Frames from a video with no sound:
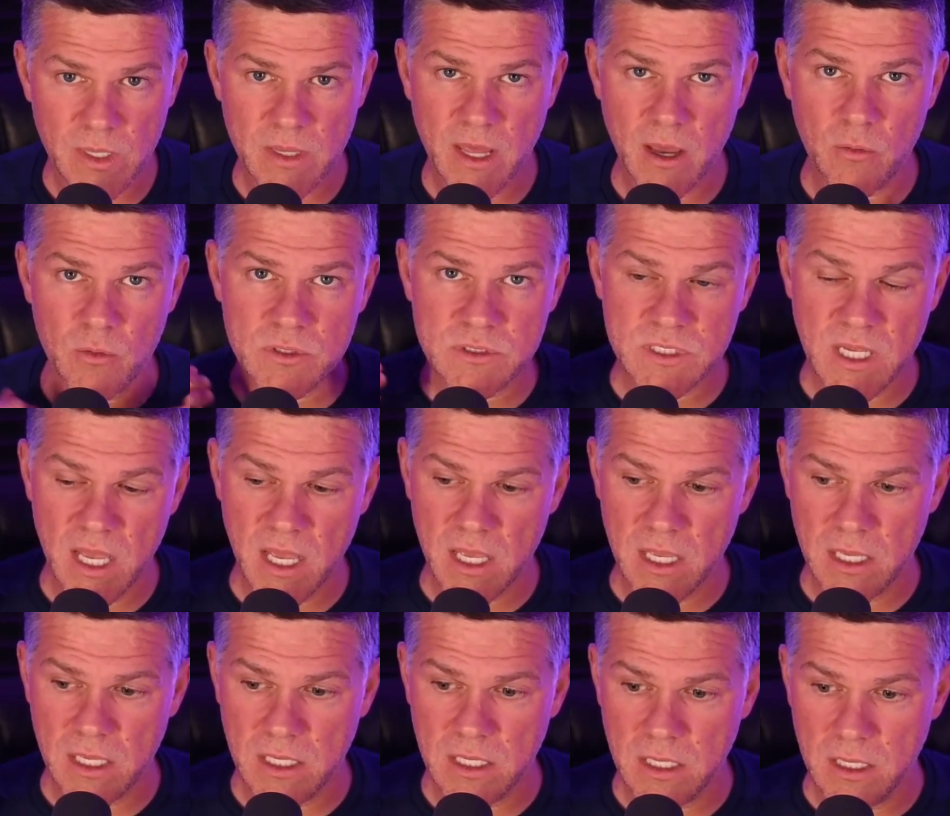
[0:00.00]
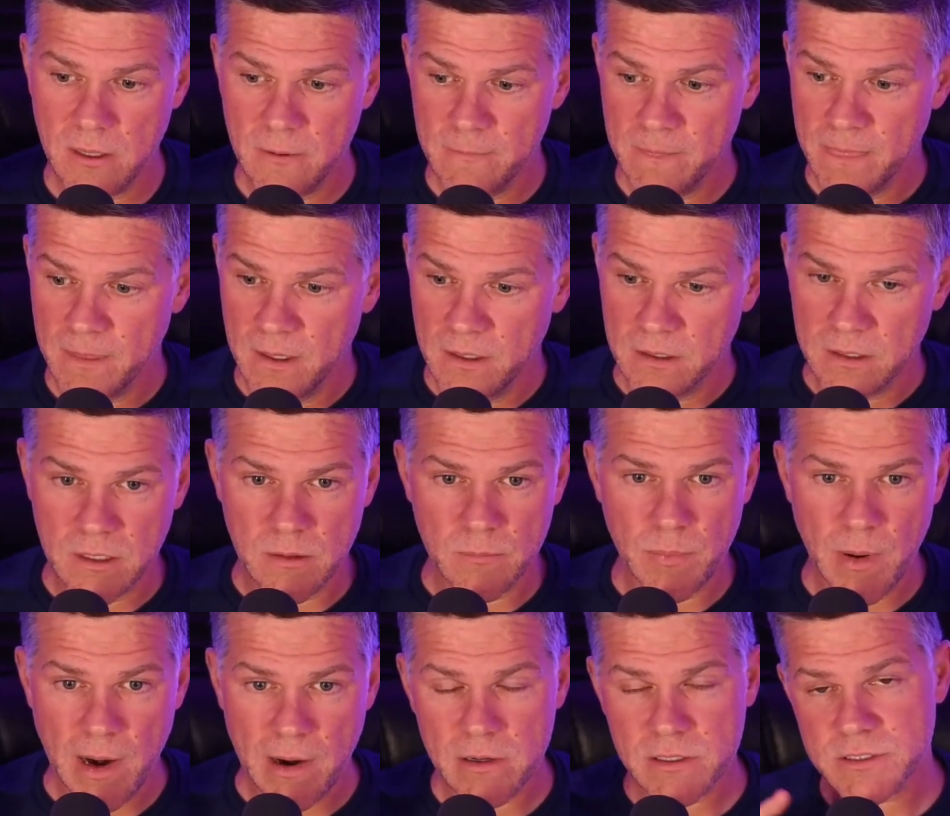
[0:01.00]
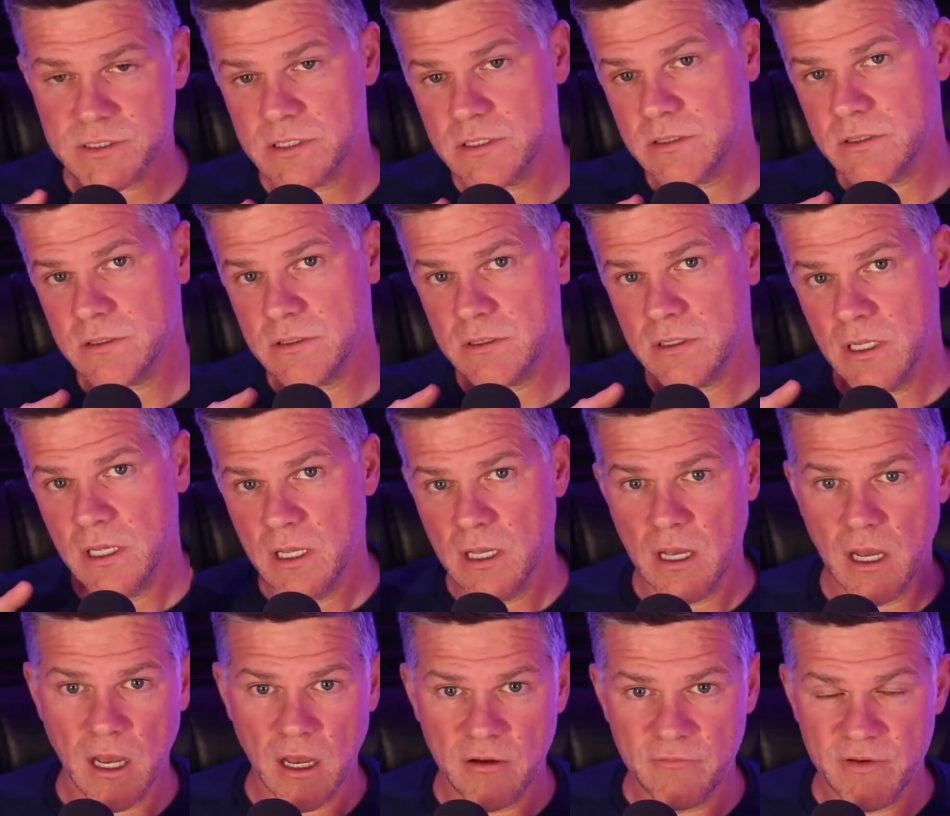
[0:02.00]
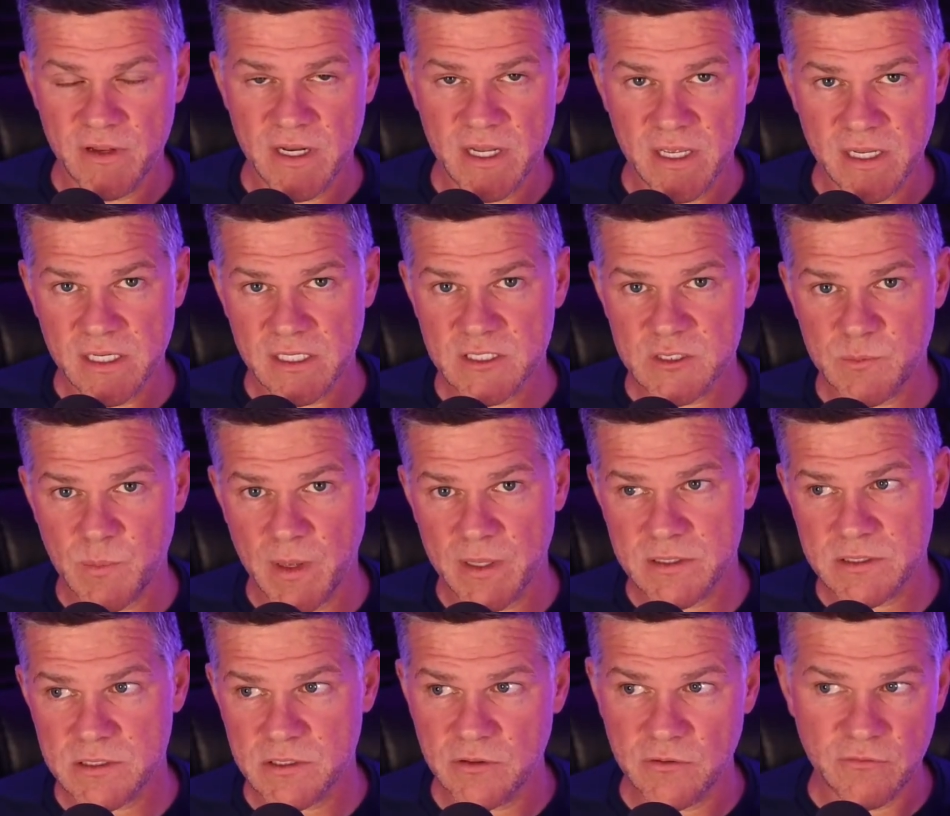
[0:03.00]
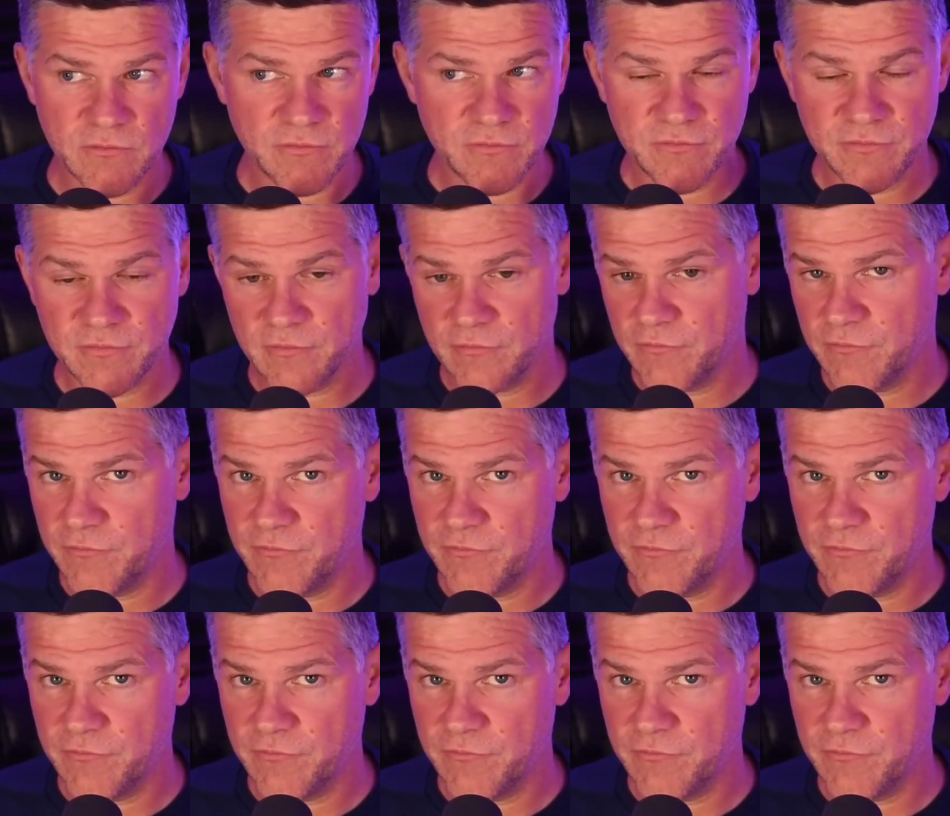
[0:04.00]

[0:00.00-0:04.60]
that was a comparison of an inexpensive